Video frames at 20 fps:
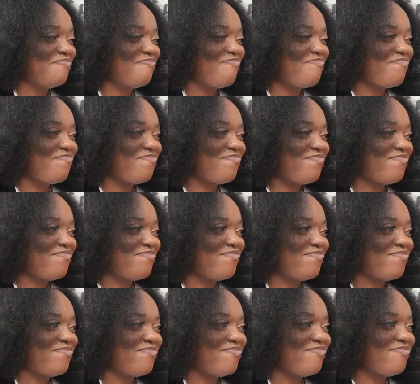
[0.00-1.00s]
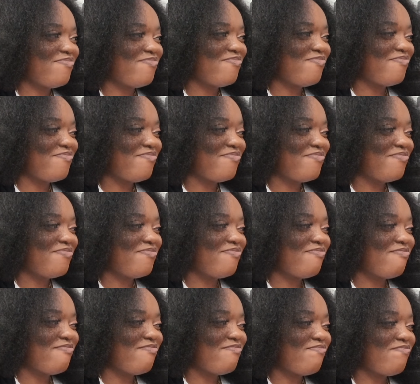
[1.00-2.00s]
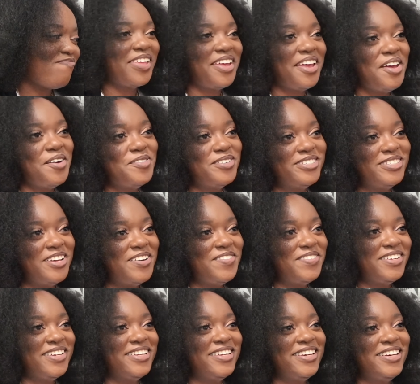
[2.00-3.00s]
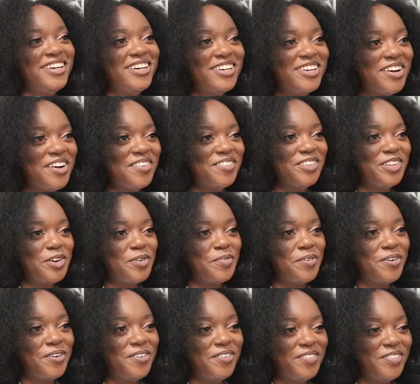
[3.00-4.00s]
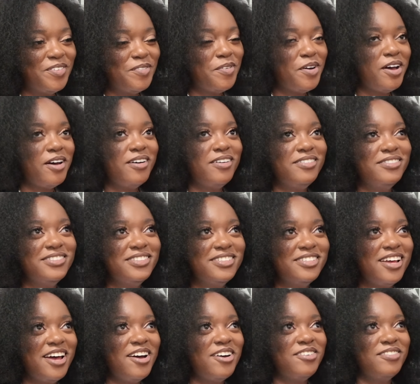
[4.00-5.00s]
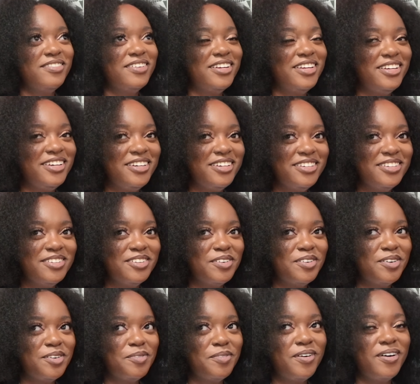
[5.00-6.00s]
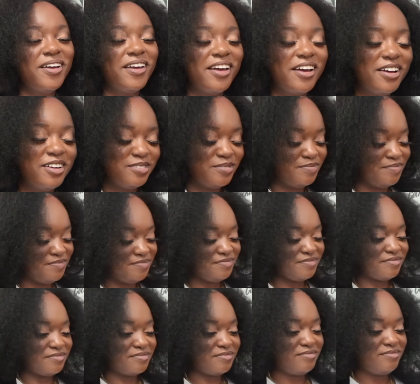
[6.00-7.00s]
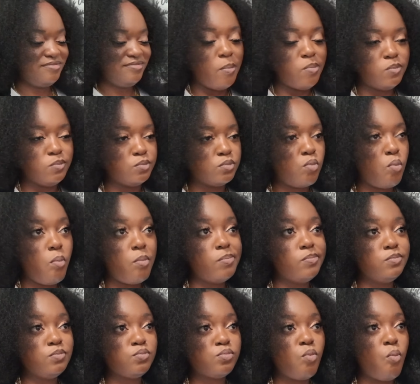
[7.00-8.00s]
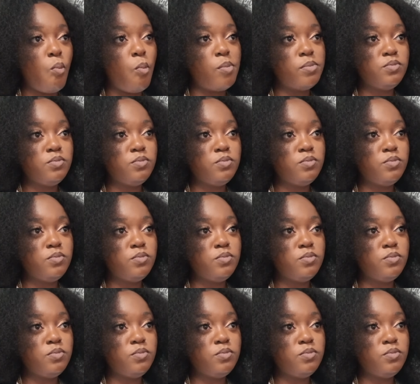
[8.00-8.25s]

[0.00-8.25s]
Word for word: You just had to step in. It was definitely uncomfortable. Well, not really. Well, yeah. So don't believe